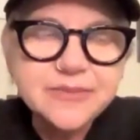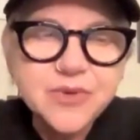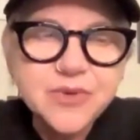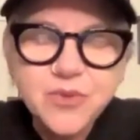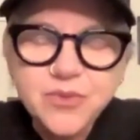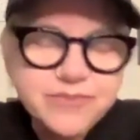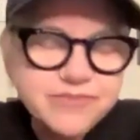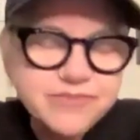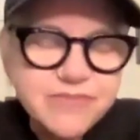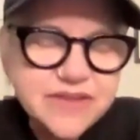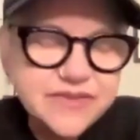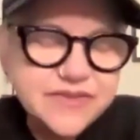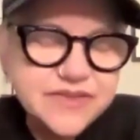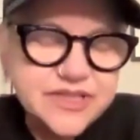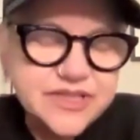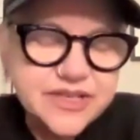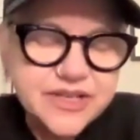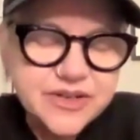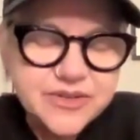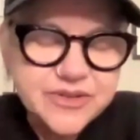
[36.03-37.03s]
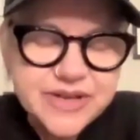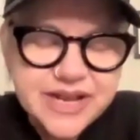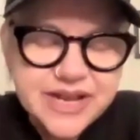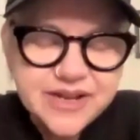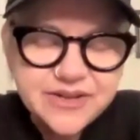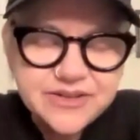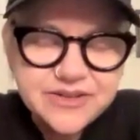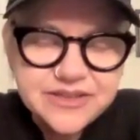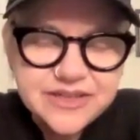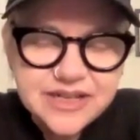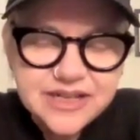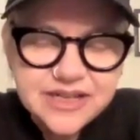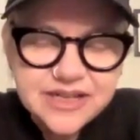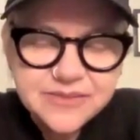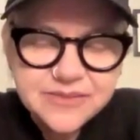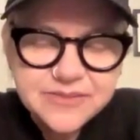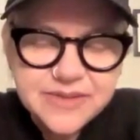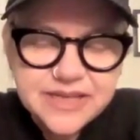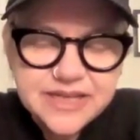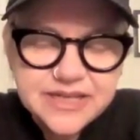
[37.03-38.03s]
months ago now,
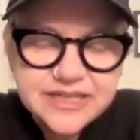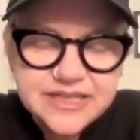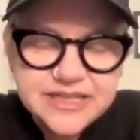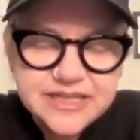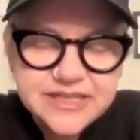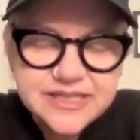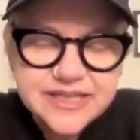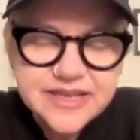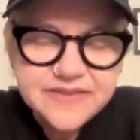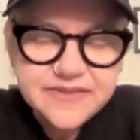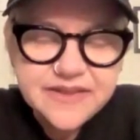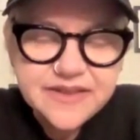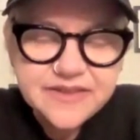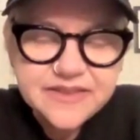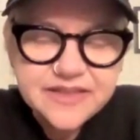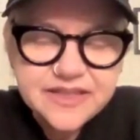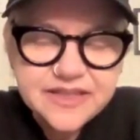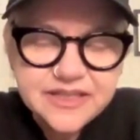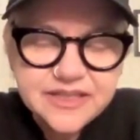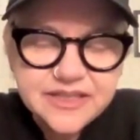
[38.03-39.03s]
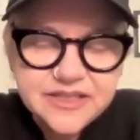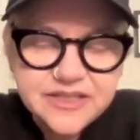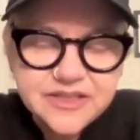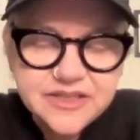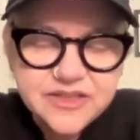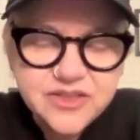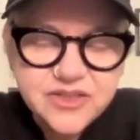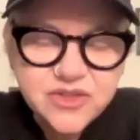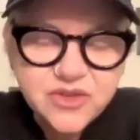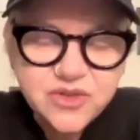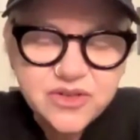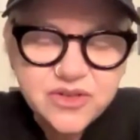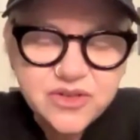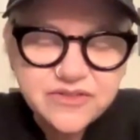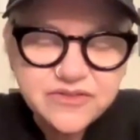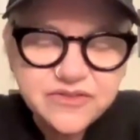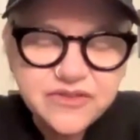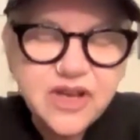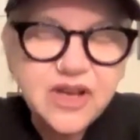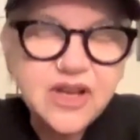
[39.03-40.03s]
and he said that the sort
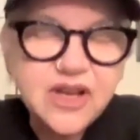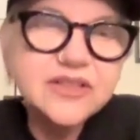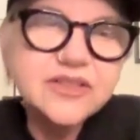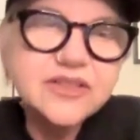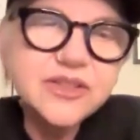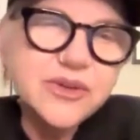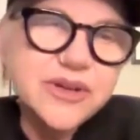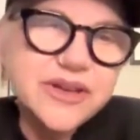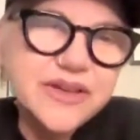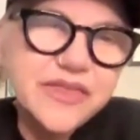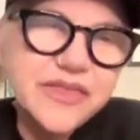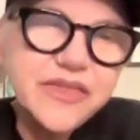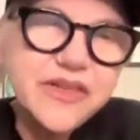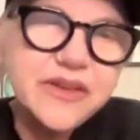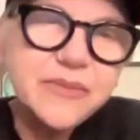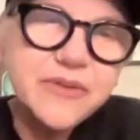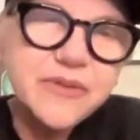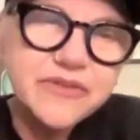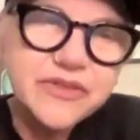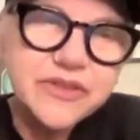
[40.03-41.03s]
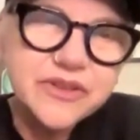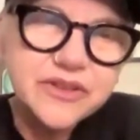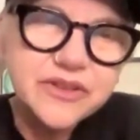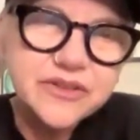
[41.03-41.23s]
of ongoing theme of